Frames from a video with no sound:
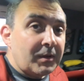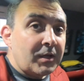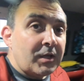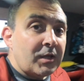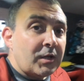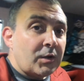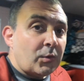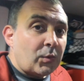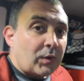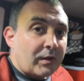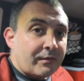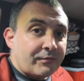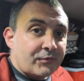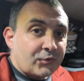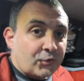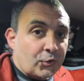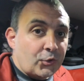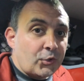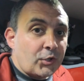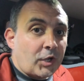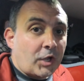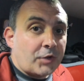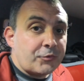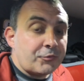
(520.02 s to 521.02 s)
We have
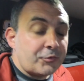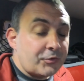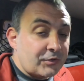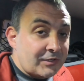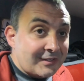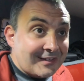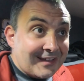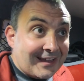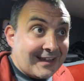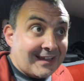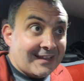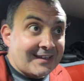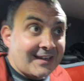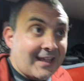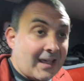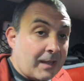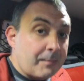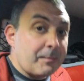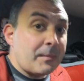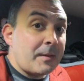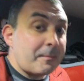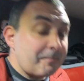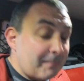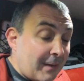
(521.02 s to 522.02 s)
210
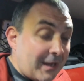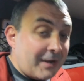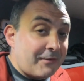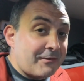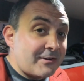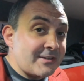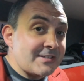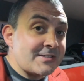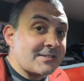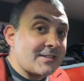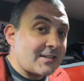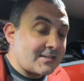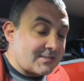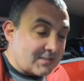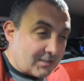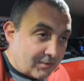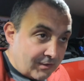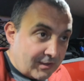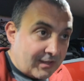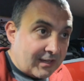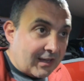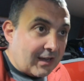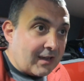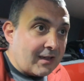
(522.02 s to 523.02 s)
amp batteries. That's the other
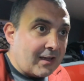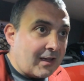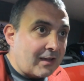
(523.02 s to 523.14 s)
thing I